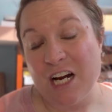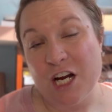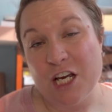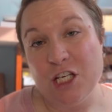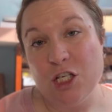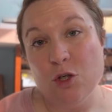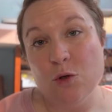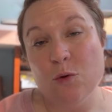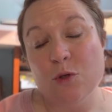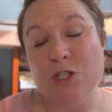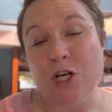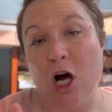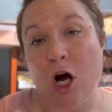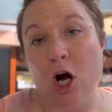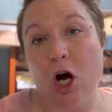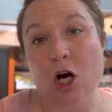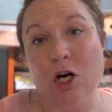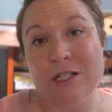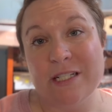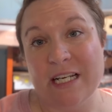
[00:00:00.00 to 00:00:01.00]
I use
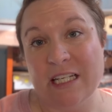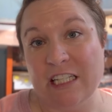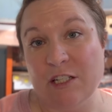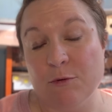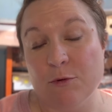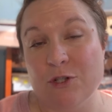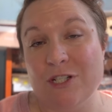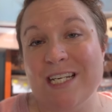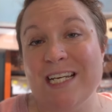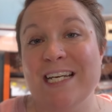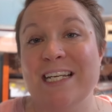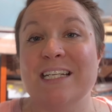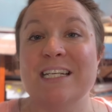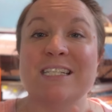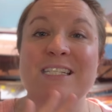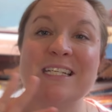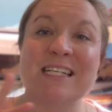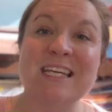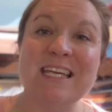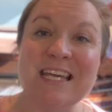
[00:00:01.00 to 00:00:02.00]
our daily routine
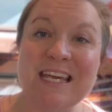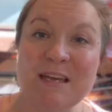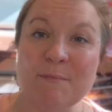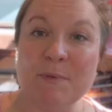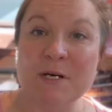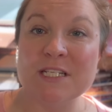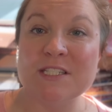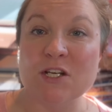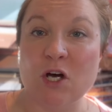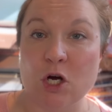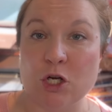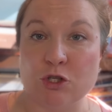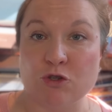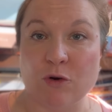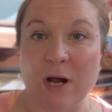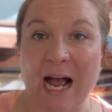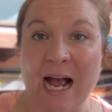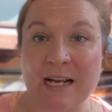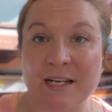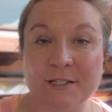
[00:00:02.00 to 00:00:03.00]
to keep us on
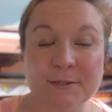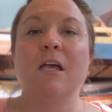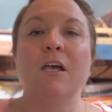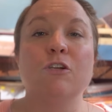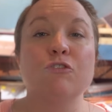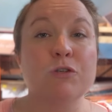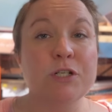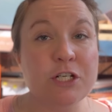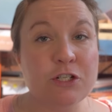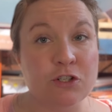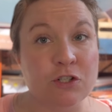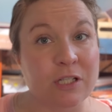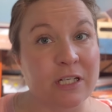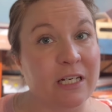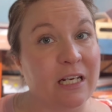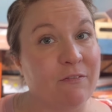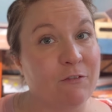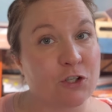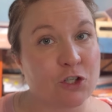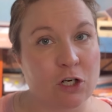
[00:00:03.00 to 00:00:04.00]
track.
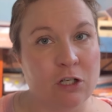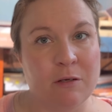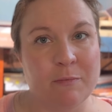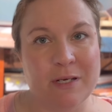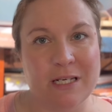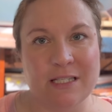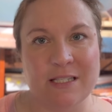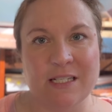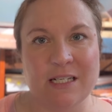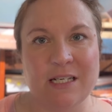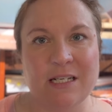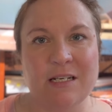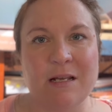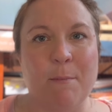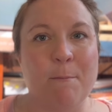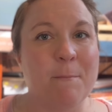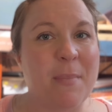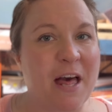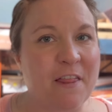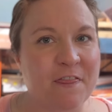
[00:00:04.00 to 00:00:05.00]
Traditionally, in the Charlotte Mason
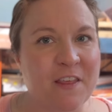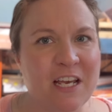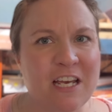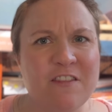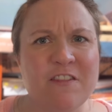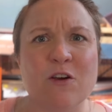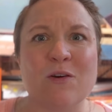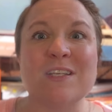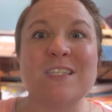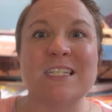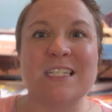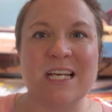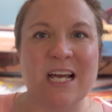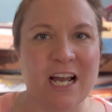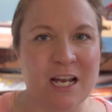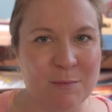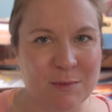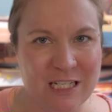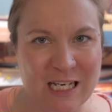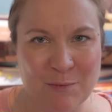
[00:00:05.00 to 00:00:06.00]
method, there is a
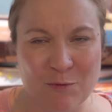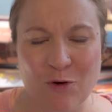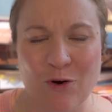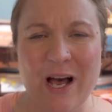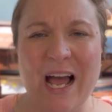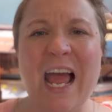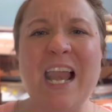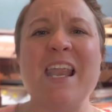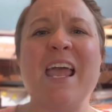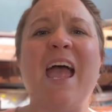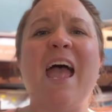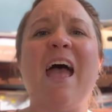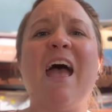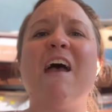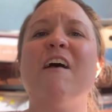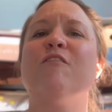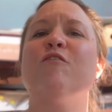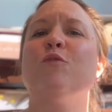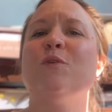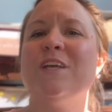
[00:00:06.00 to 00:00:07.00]
timetable and
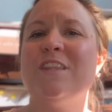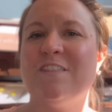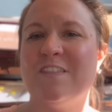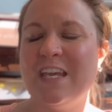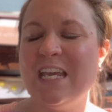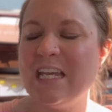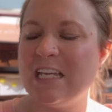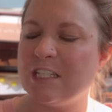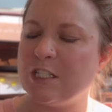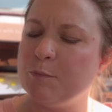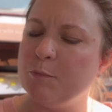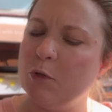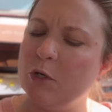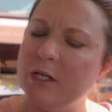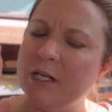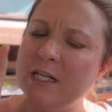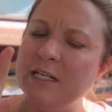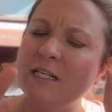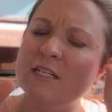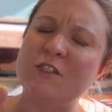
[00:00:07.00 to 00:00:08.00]
everything is
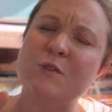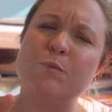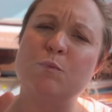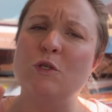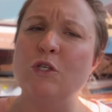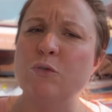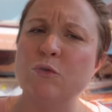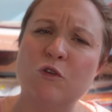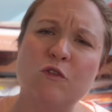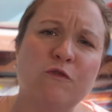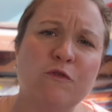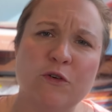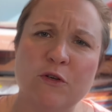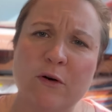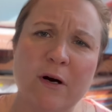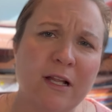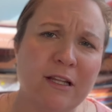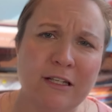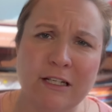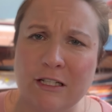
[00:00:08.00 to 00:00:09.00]
put in its
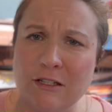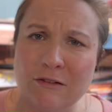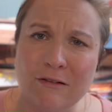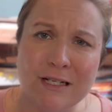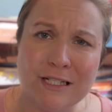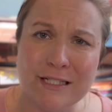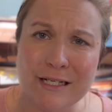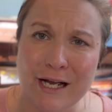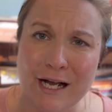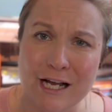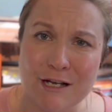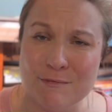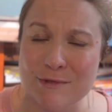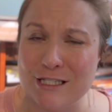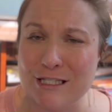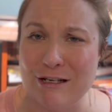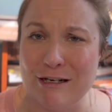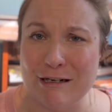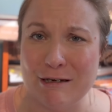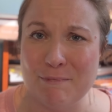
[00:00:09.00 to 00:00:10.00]
beautiful little
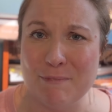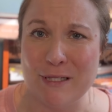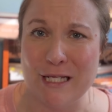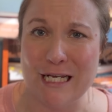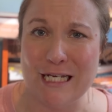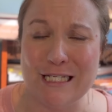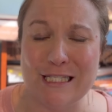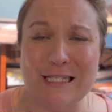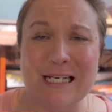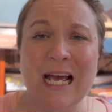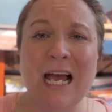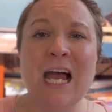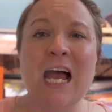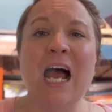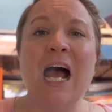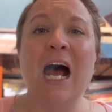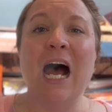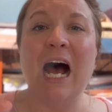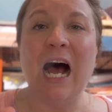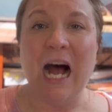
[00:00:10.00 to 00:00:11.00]
time-slotted place.
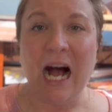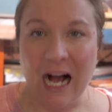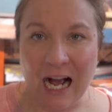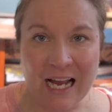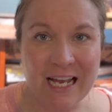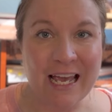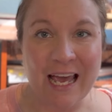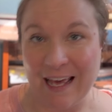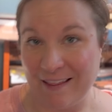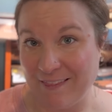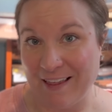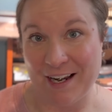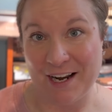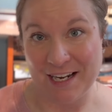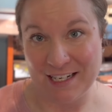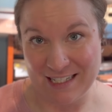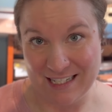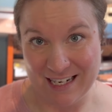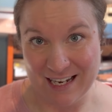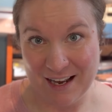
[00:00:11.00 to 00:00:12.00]
I hate that
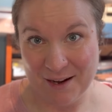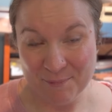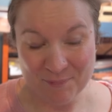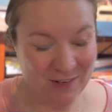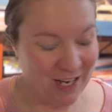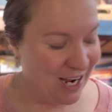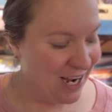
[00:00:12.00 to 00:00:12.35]
idea.